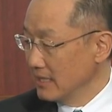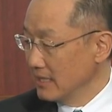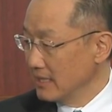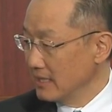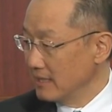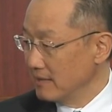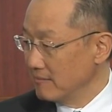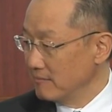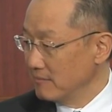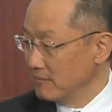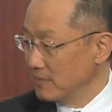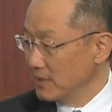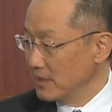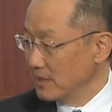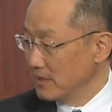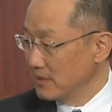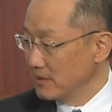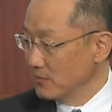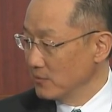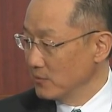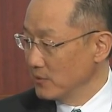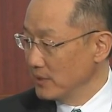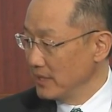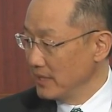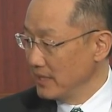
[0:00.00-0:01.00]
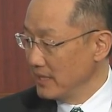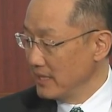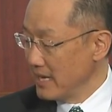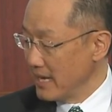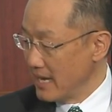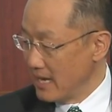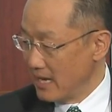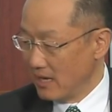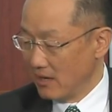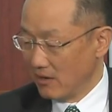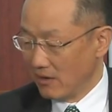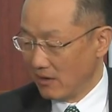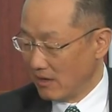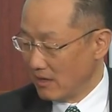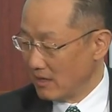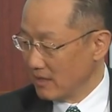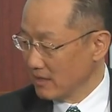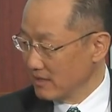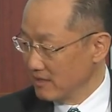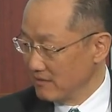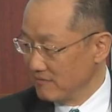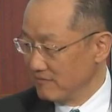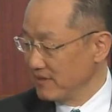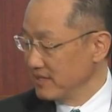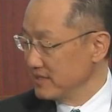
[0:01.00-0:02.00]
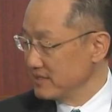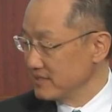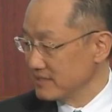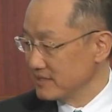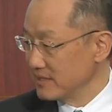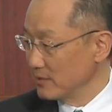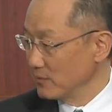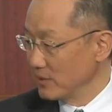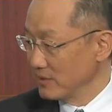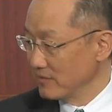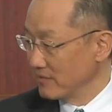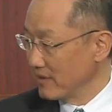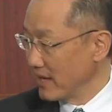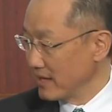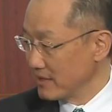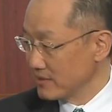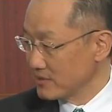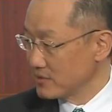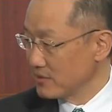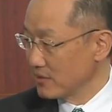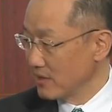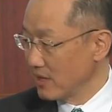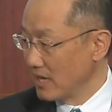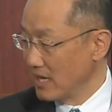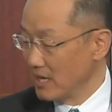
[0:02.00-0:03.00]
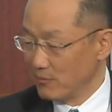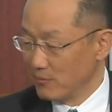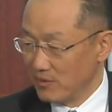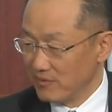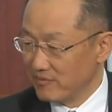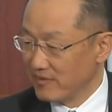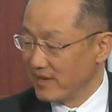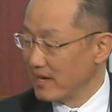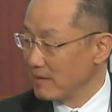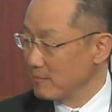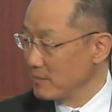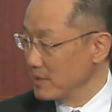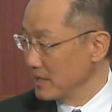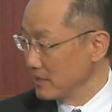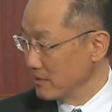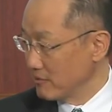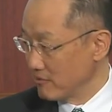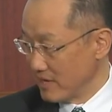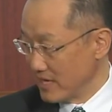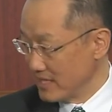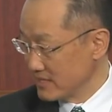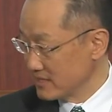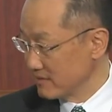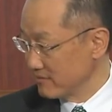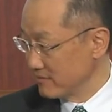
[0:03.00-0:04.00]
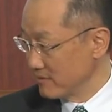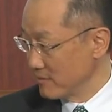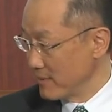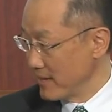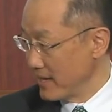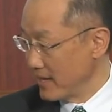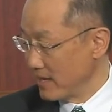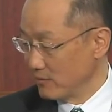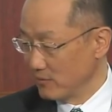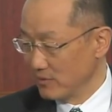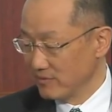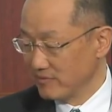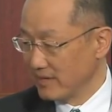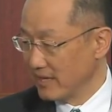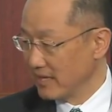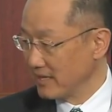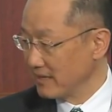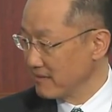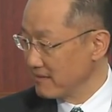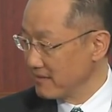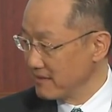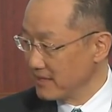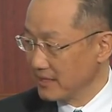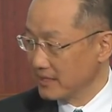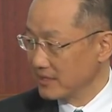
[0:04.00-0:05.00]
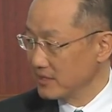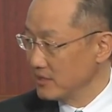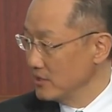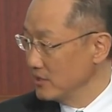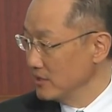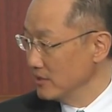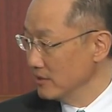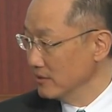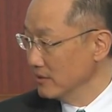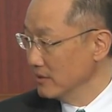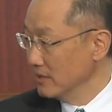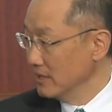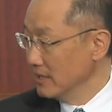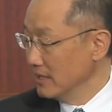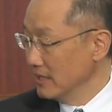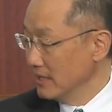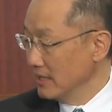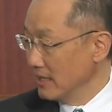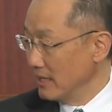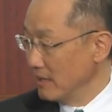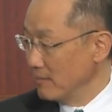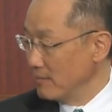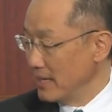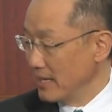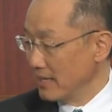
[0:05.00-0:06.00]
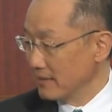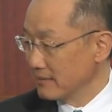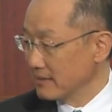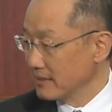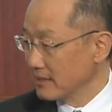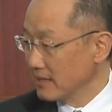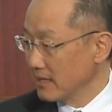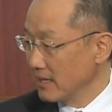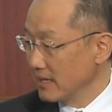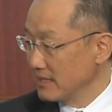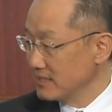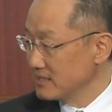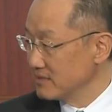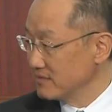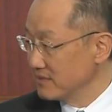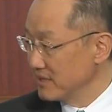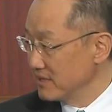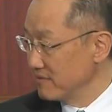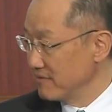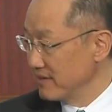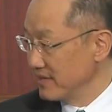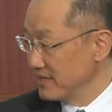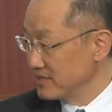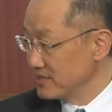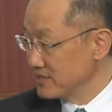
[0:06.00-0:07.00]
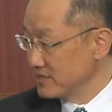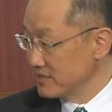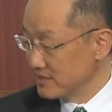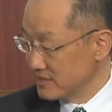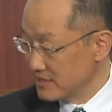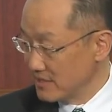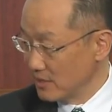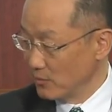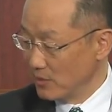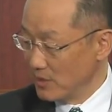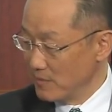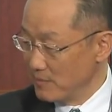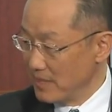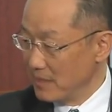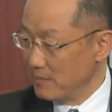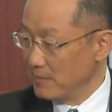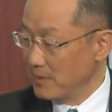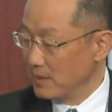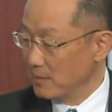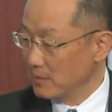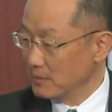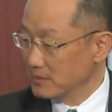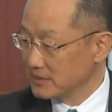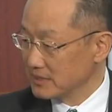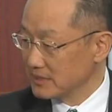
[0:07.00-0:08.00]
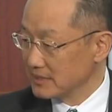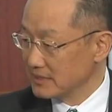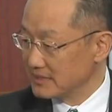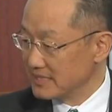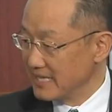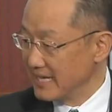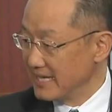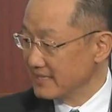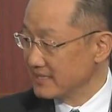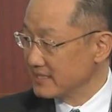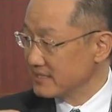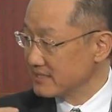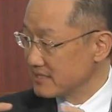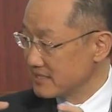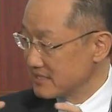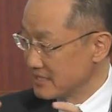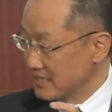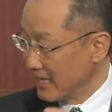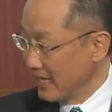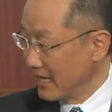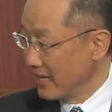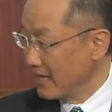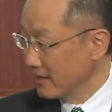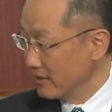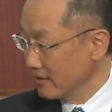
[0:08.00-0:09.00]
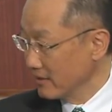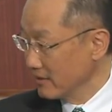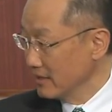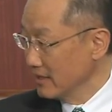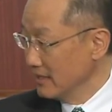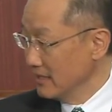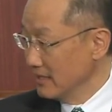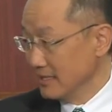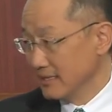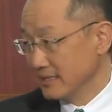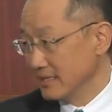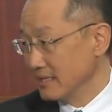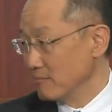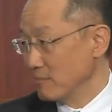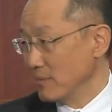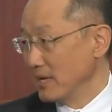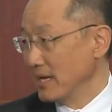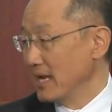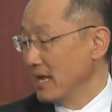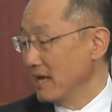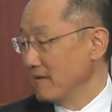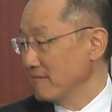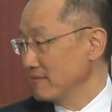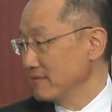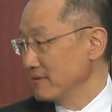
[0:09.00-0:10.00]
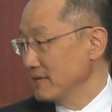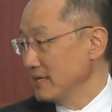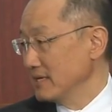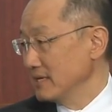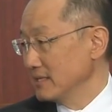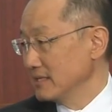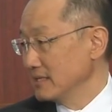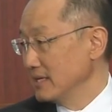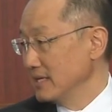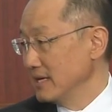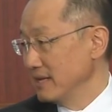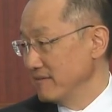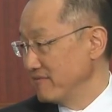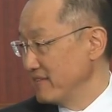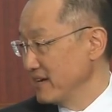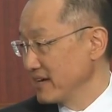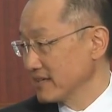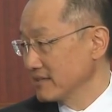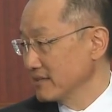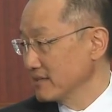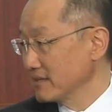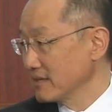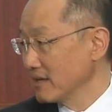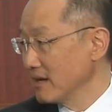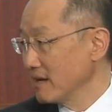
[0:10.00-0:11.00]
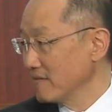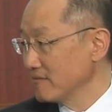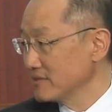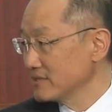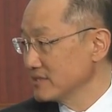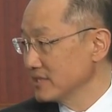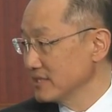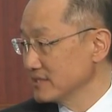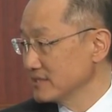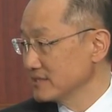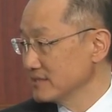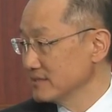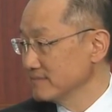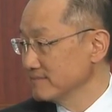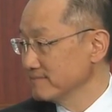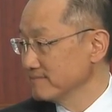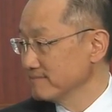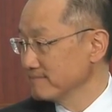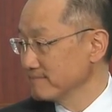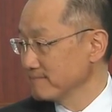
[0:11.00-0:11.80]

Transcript: Uh, but we now are convinced that we've got to try and we've got to be aggressive about it. We've got to think anew about the kinds of interventions that we may be able to take to scale that might have uh, an effect on the conversation.